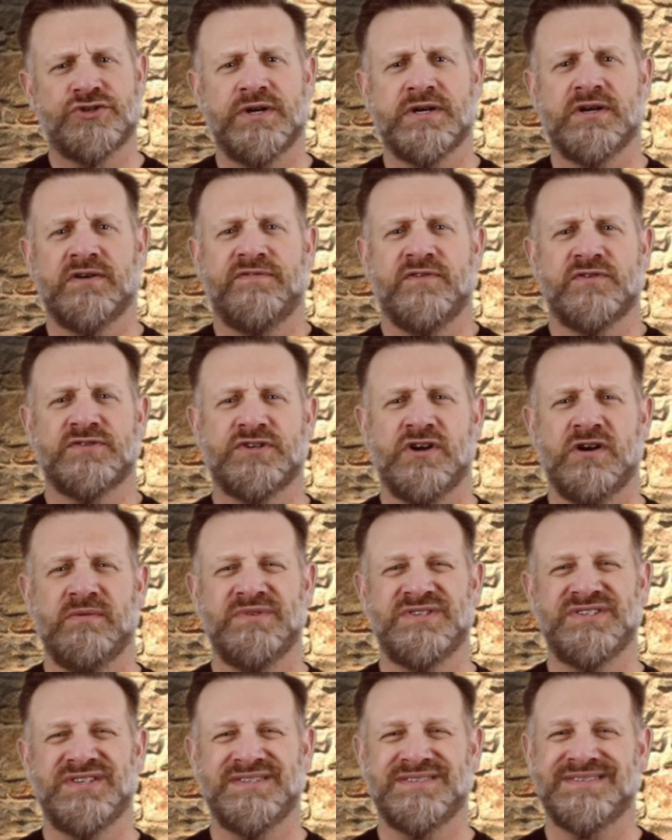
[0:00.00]
trigger for
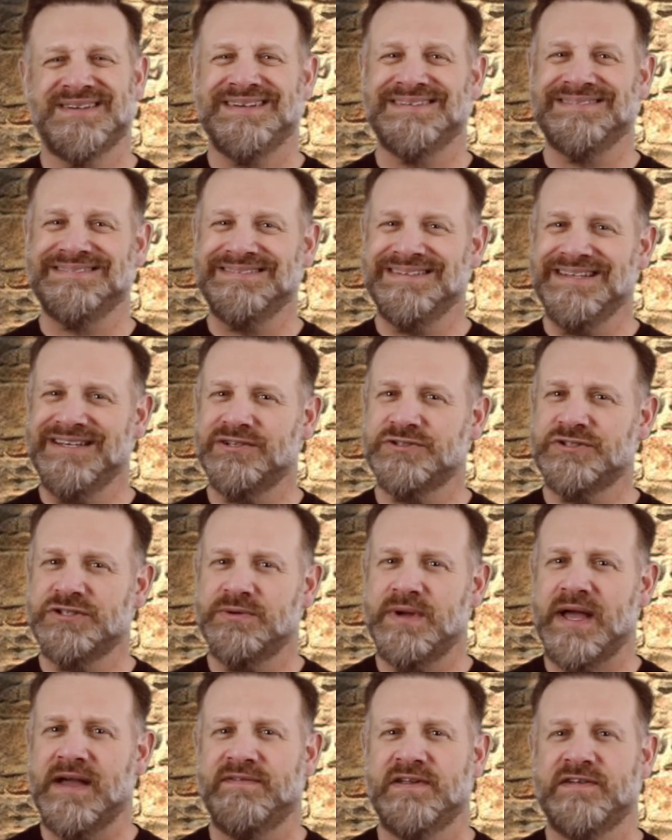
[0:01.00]
skirmishes, a little too
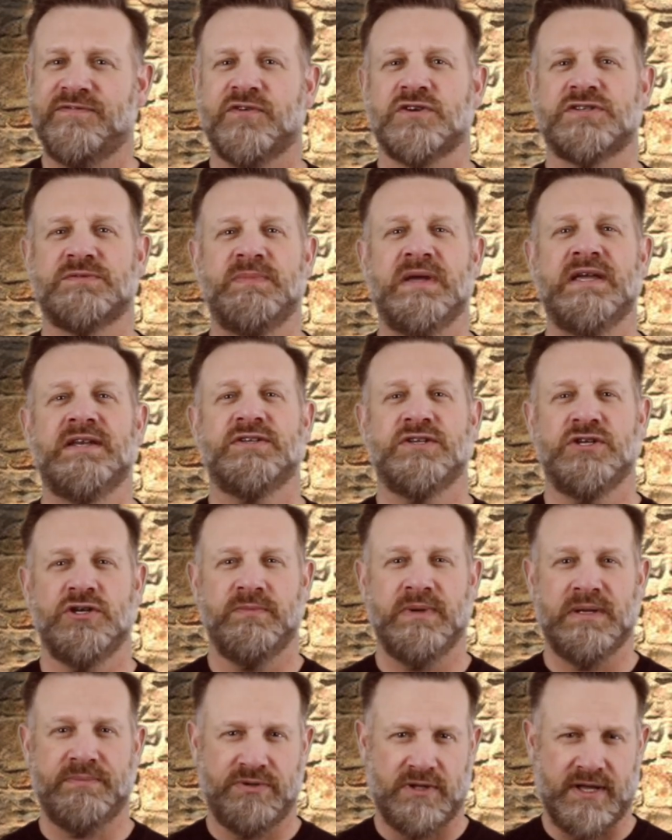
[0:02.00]
heavy for speed
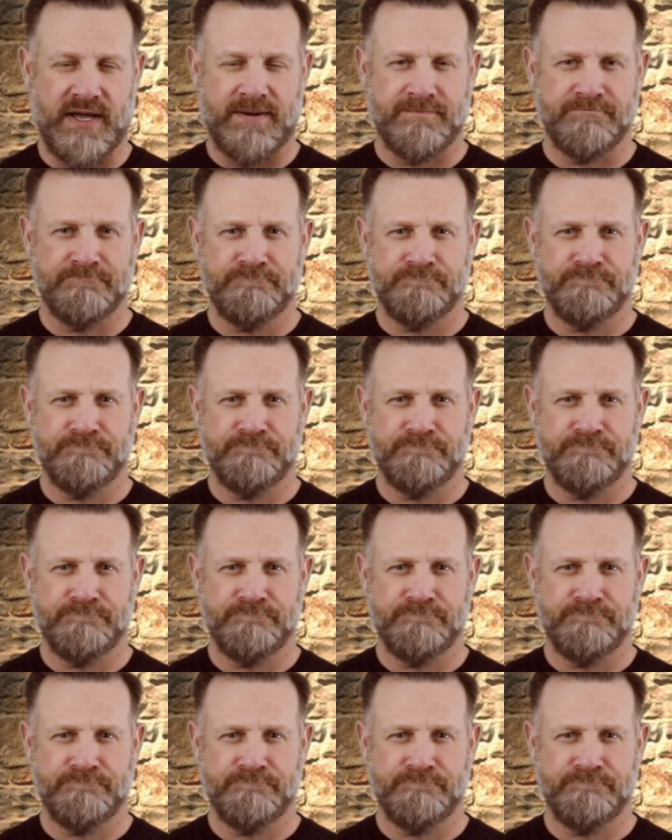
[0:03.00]
QB play.